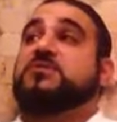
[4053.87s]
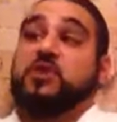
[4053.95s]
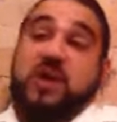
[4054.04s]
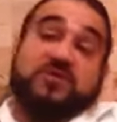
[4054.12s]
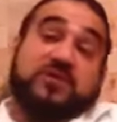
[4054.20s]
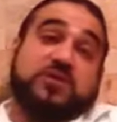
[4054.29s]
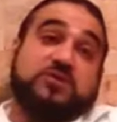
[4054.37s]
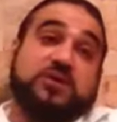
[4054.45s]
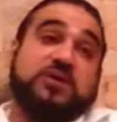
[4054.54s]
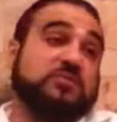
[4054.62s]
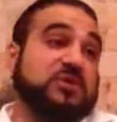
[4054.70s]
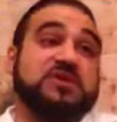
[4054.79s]
You have to do
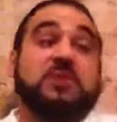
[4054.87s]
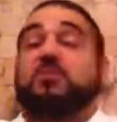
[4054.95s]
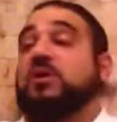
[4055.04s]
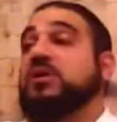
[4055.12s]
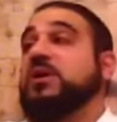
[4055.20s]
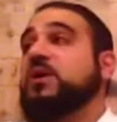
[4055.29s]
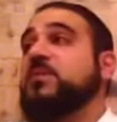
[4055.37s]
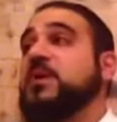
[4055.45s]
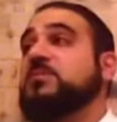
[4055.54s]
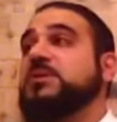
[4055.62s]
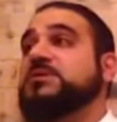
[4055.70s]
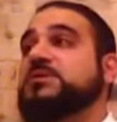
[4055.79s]
it, but it's not part of the Ten
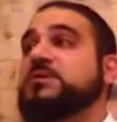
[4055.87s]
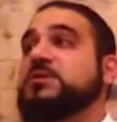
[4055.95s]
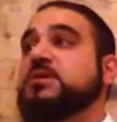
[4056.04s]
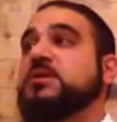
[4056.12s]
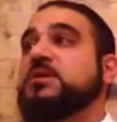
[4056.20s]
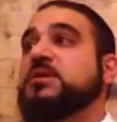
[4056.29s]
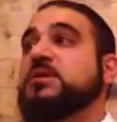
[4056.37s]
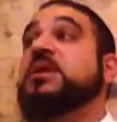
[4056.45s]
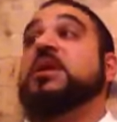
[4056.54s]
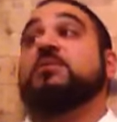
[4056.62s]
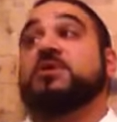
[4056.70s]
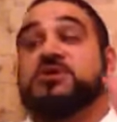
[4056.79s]
Commandments.
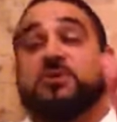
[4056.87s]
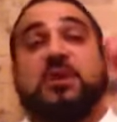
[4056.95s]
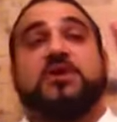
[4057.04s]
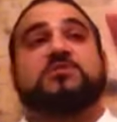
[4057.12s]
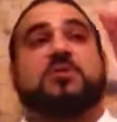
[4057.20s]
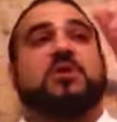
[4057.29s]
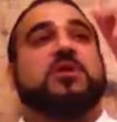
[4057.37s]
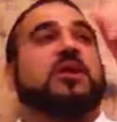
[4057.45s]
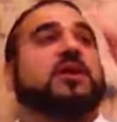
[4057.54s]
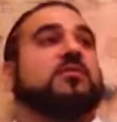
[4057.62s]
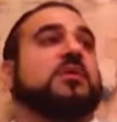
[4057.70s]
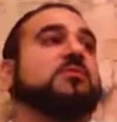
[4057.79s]
Keeping Shabbat is part of the
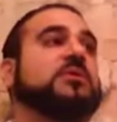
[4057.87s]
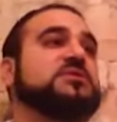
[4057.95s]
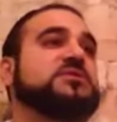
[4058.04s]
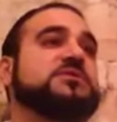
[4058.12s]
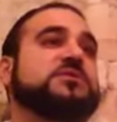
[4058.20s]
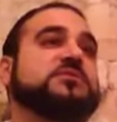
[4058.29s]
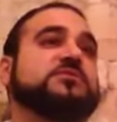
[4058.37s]
Ten Commandments.